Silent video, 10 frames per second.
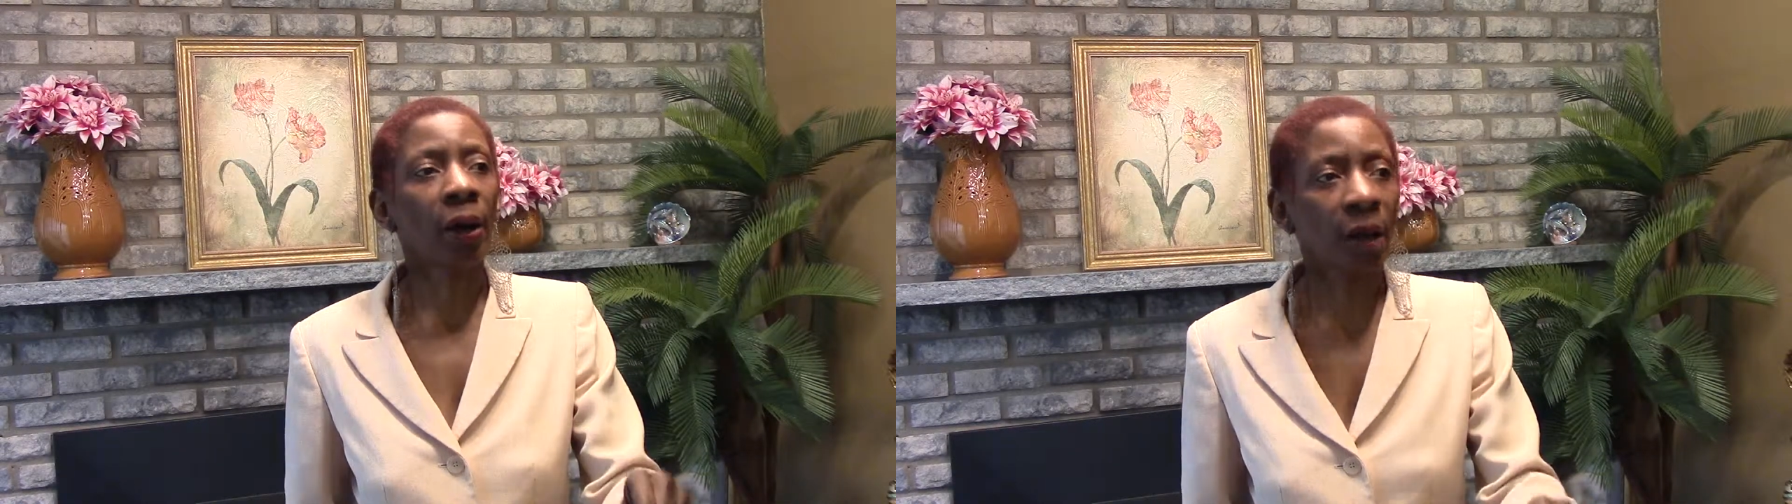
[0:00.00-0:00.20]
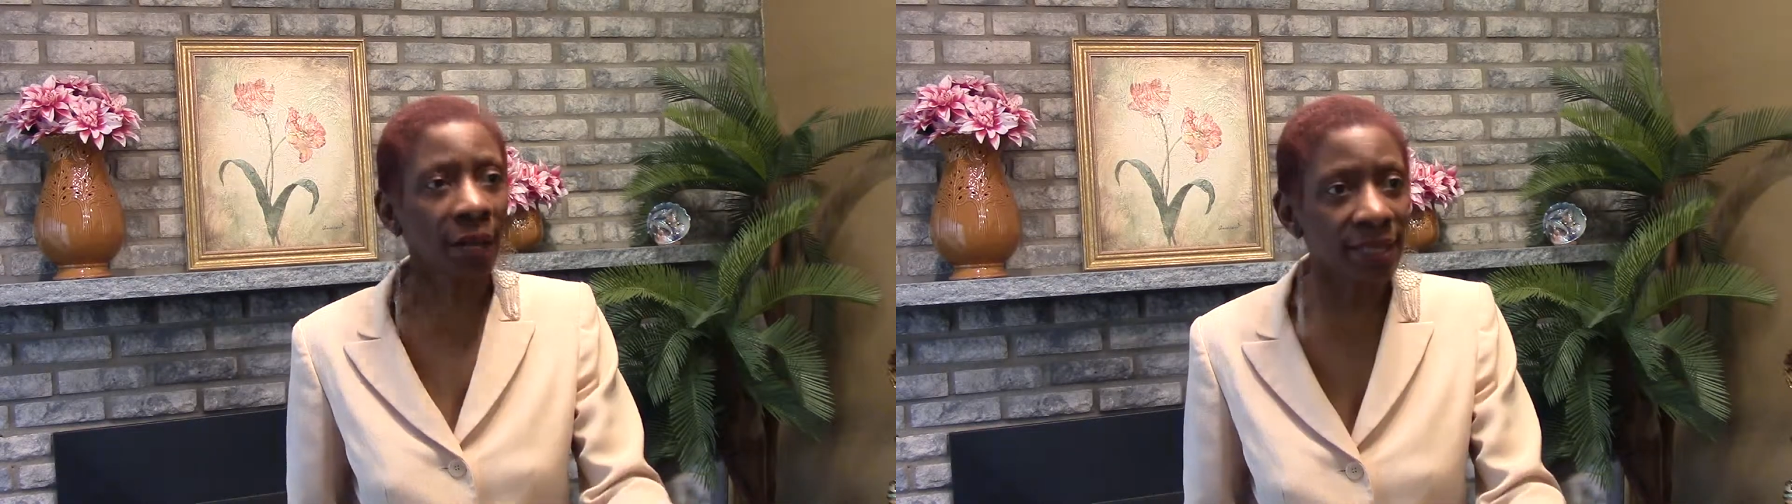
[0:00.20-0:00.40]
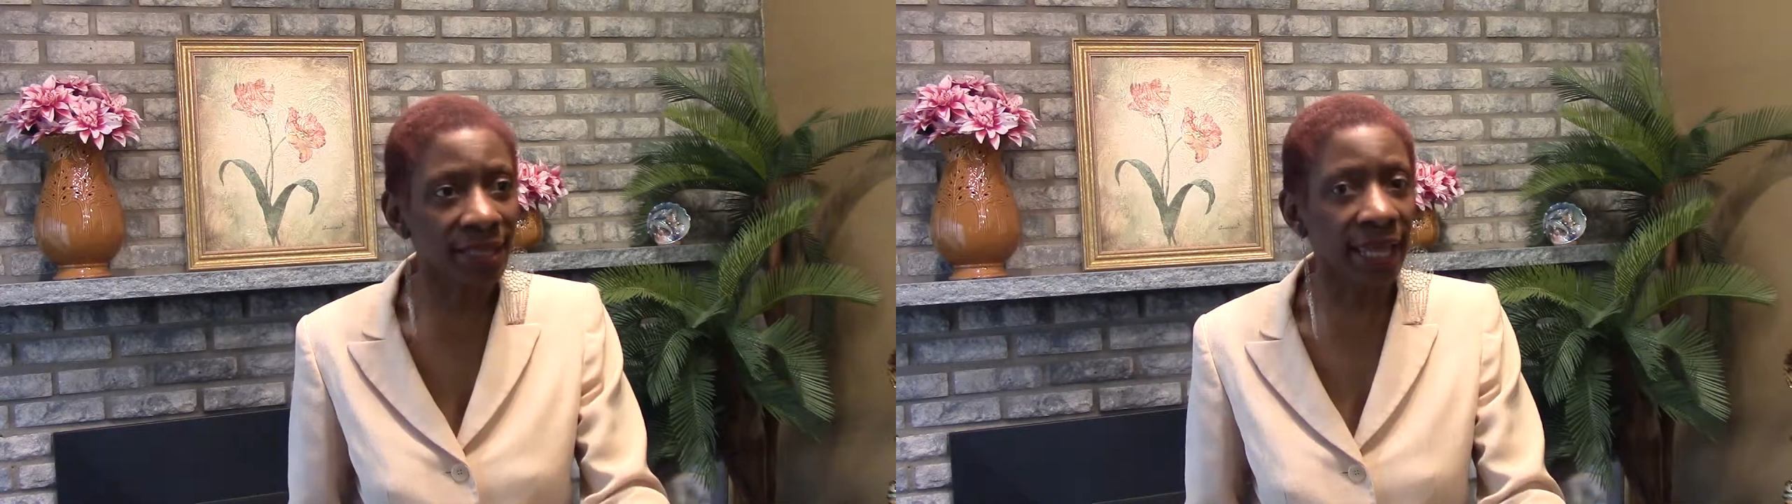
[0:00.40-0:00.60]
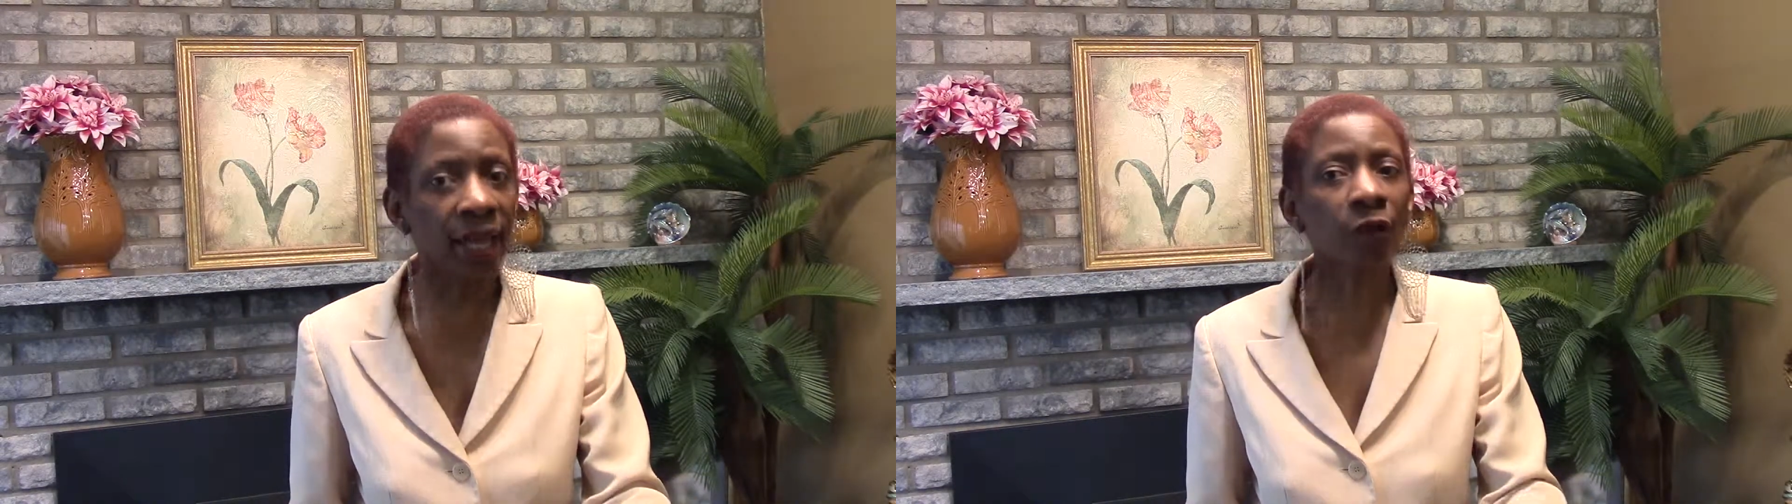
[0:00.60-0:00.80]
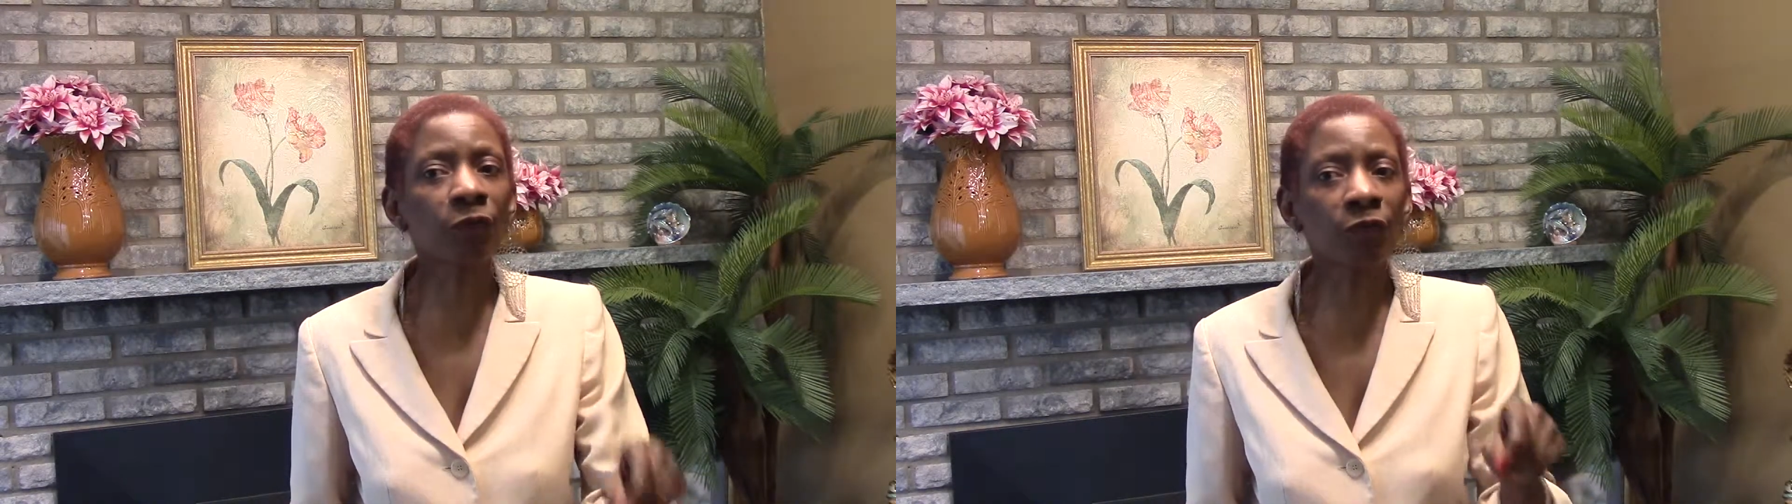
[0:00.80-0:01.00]
a
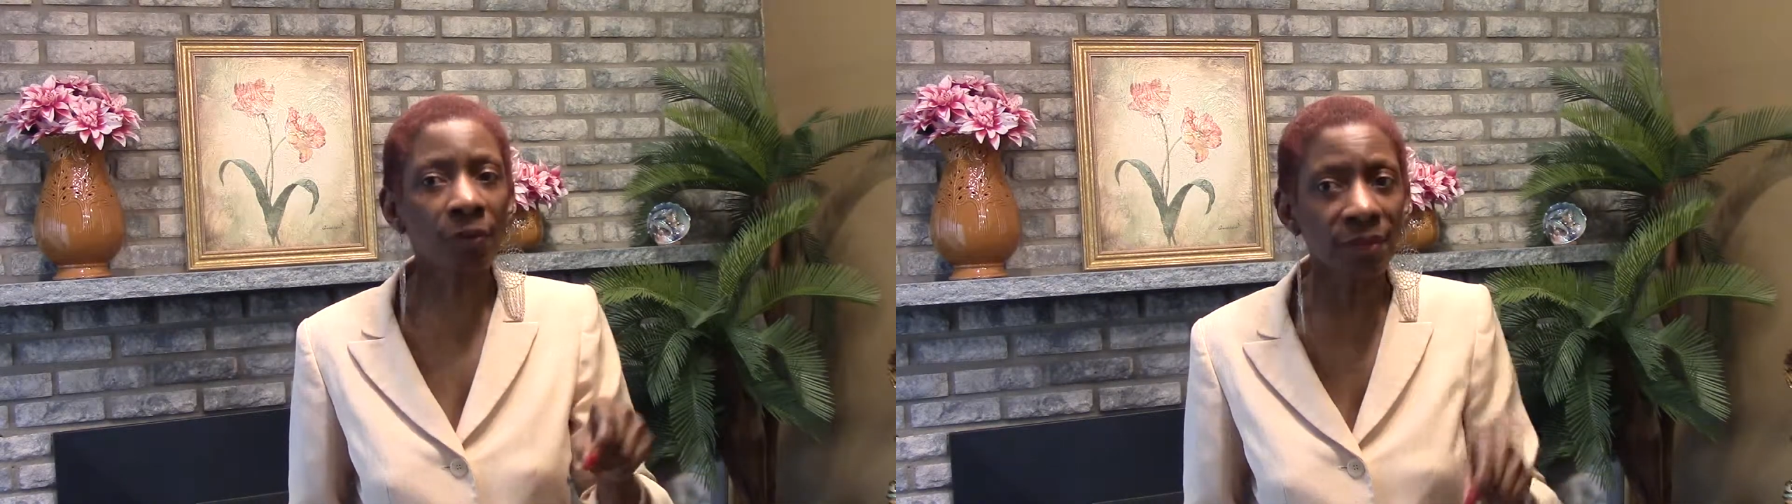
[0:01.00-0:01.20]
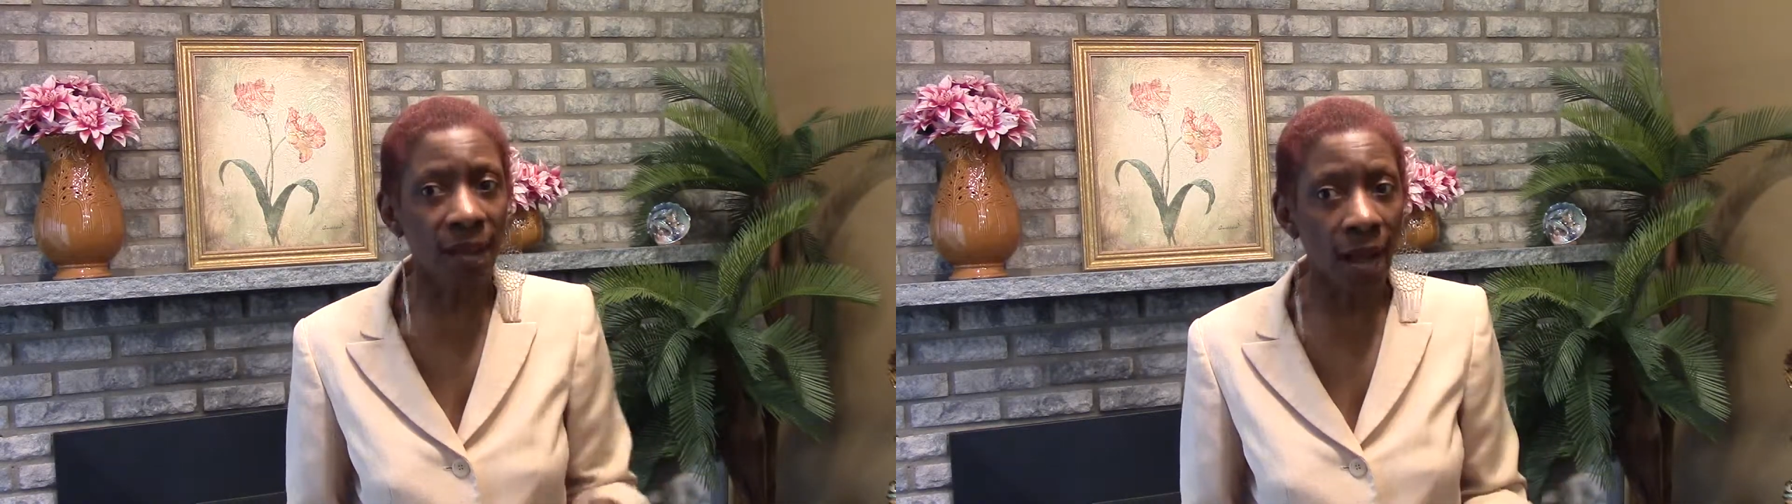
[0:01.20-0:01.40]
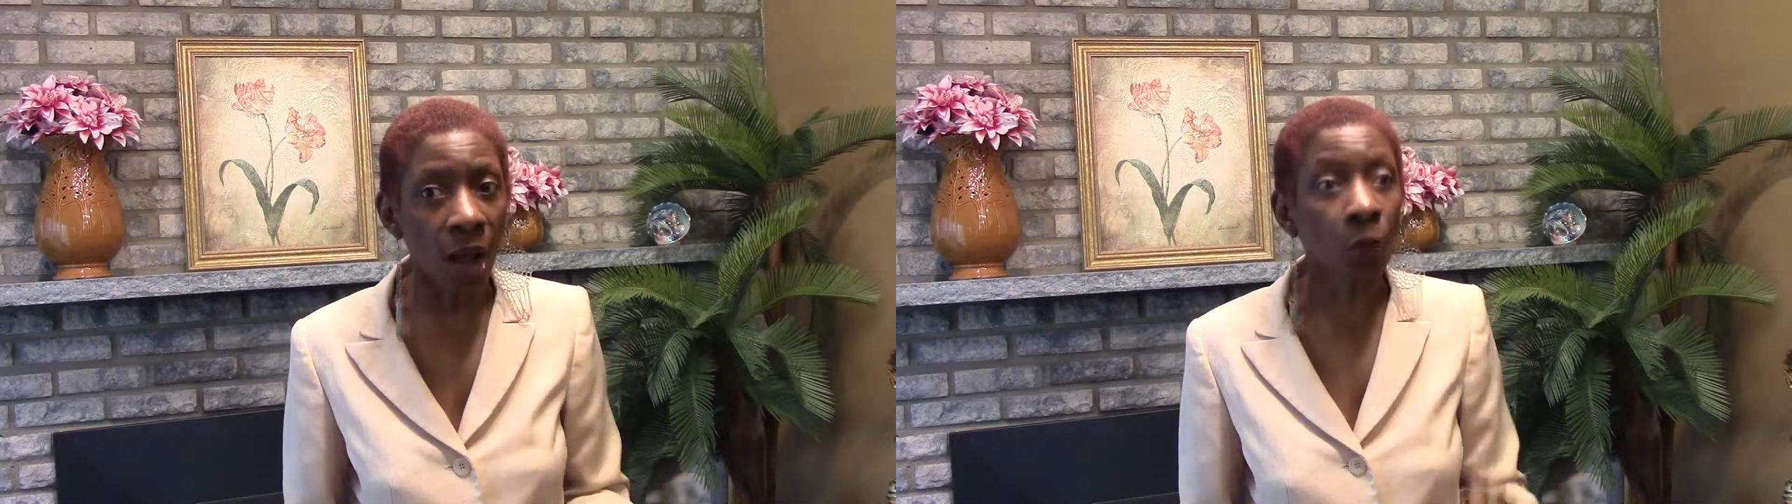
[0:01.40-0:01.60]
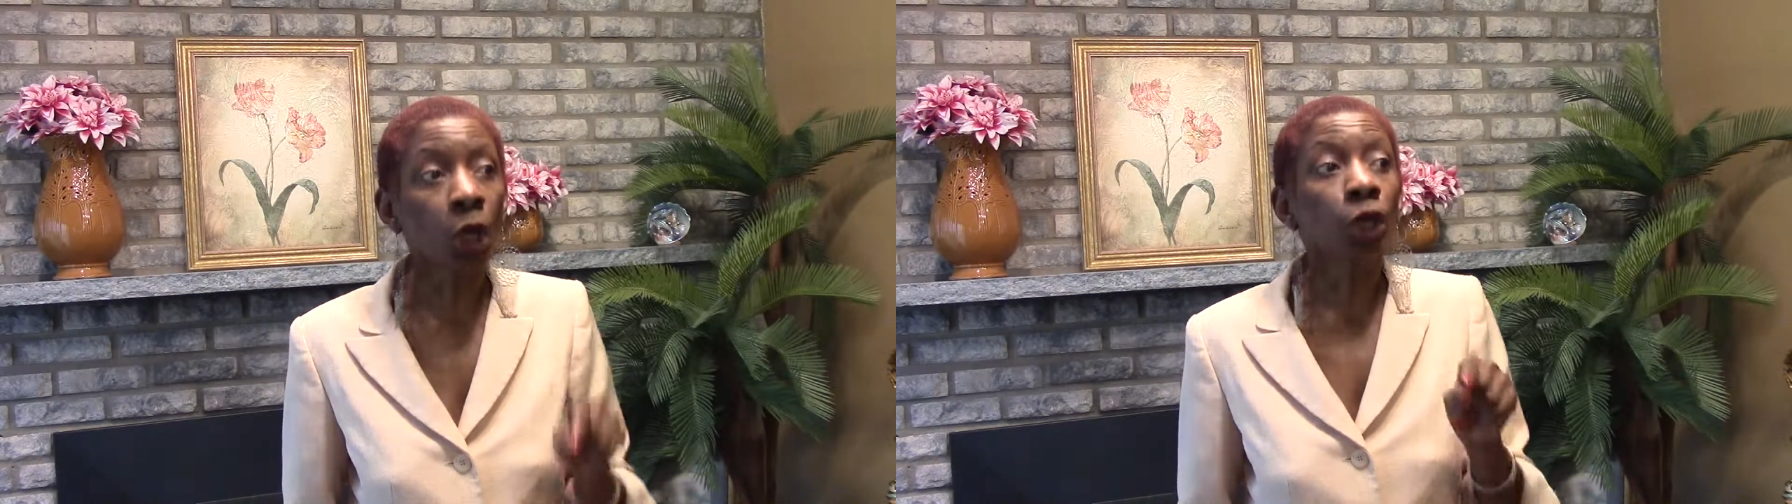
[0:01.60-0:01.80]
year from now,